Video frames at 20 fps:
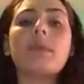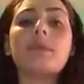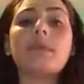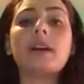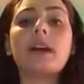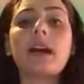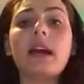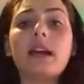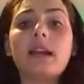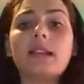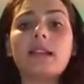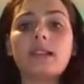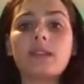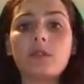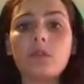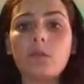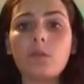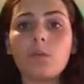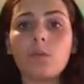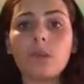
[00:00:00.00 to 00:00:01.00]
because
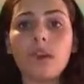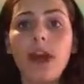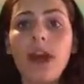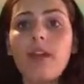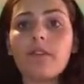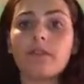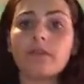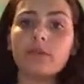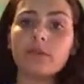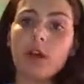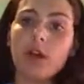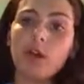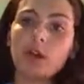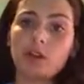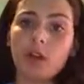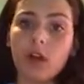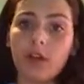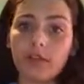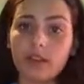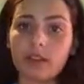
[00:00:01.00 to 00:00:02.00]
we have
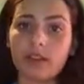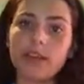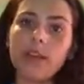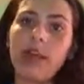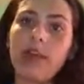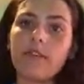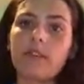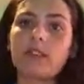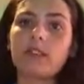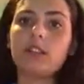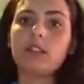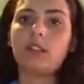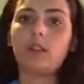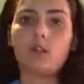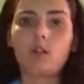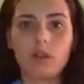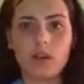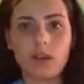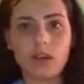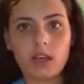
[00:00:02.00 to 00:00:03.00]
notes obviously every single
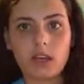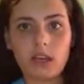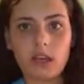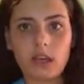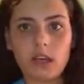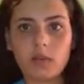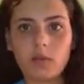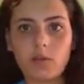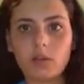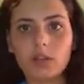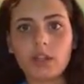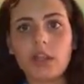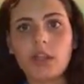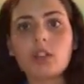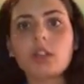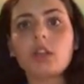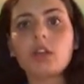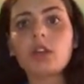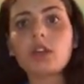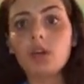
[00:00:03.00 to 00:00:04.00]
week in world
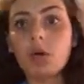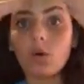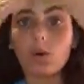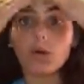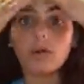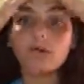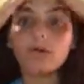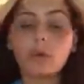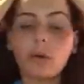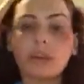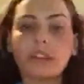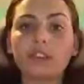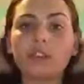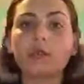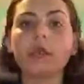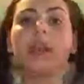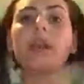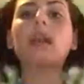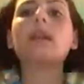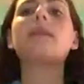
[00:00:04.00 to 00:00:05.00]
history or twice a
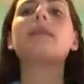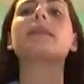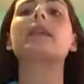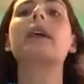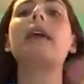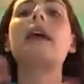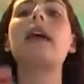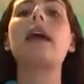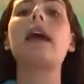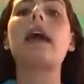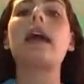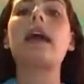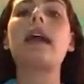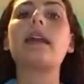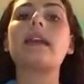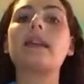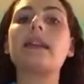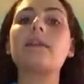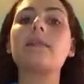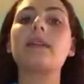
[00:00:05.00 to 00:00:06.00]
week,
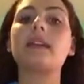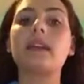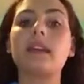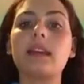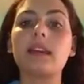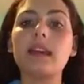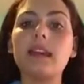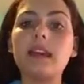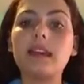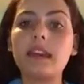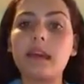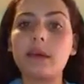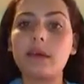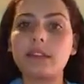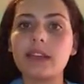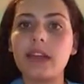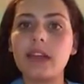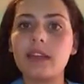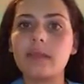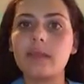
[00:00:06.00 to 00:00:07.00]
and in the beginning they would
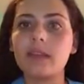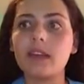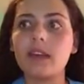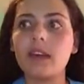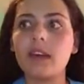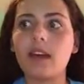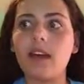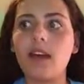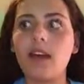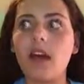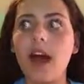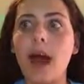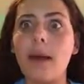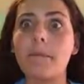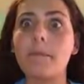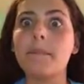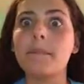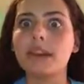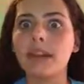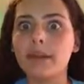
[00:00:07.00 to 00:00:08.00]
take me at
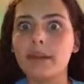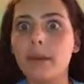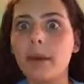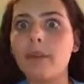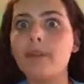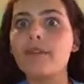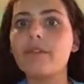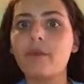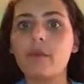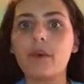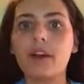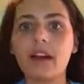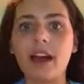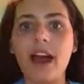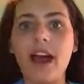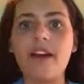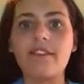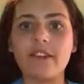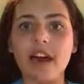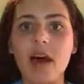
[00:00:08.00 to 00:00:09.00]
minimum
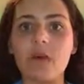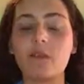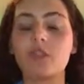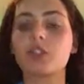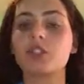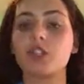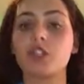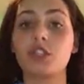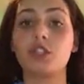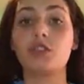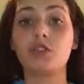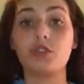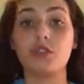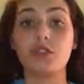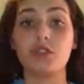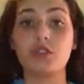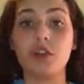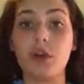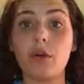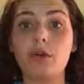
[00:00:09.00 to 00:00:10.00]
4.5 hours just to do
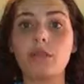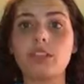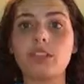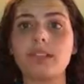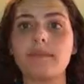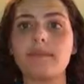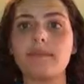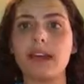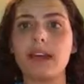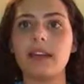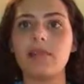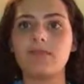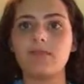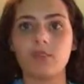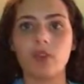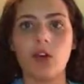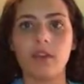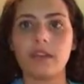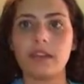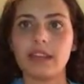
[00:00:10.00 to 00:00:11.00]
the notes and
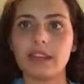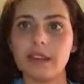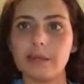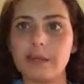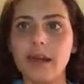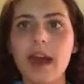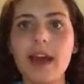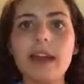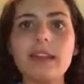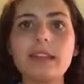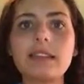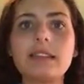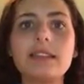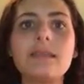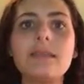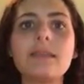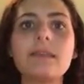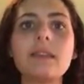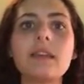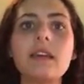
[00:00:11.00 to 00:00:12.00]
not the EPEX.